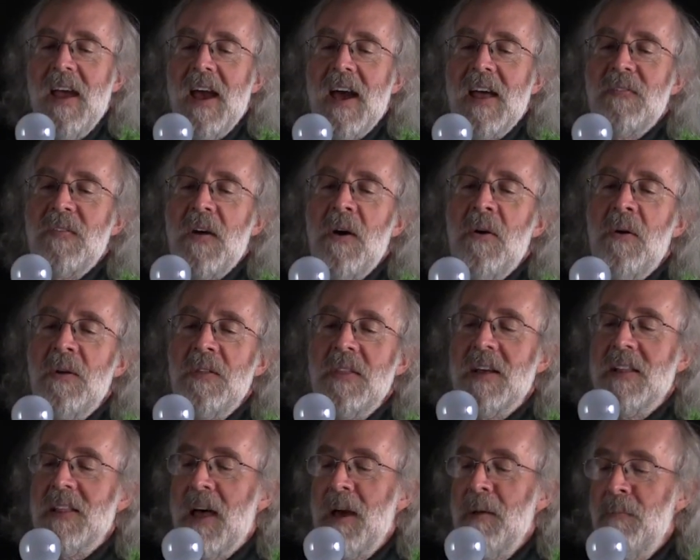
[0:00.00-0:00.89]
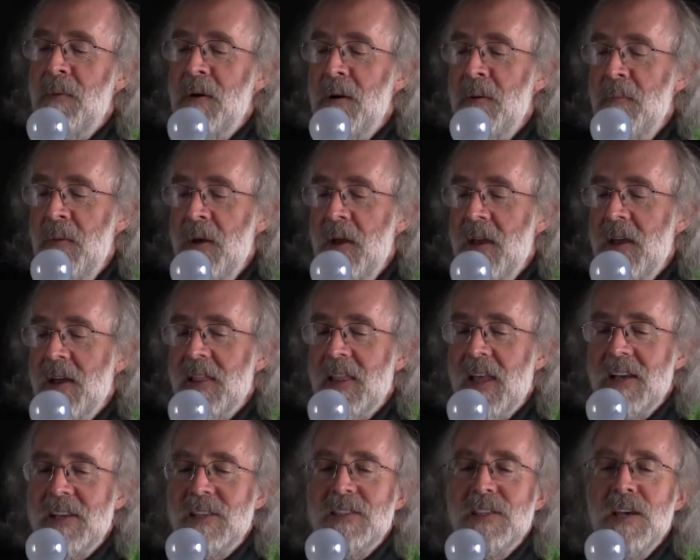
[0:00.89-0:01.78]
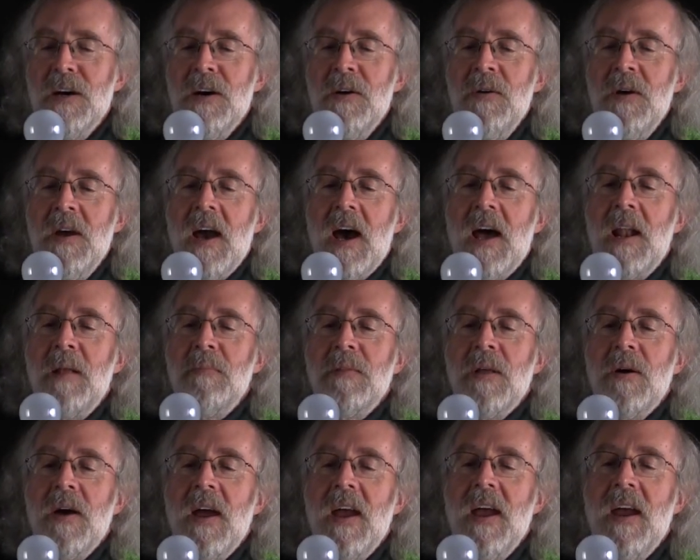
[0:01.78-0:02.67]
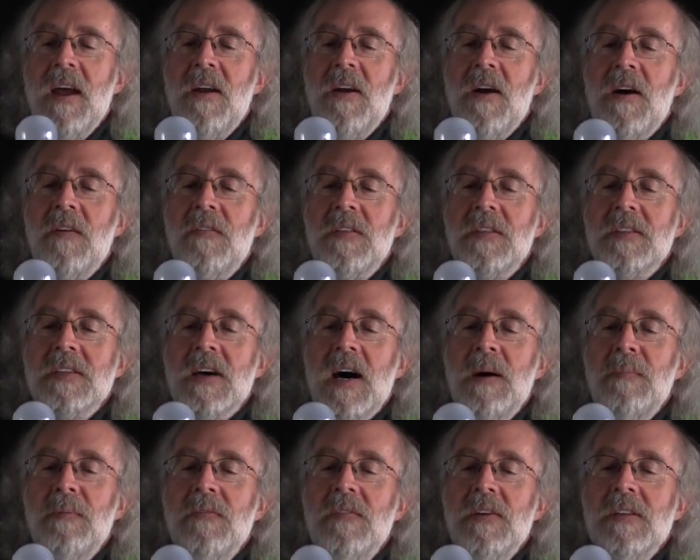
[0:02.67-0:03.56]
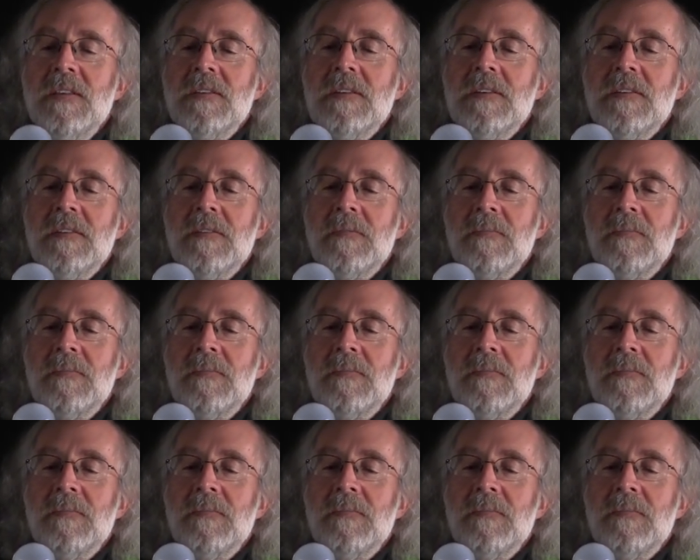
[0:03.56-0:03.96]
And if I hold the light bulb like so, and I blow air over the top of it,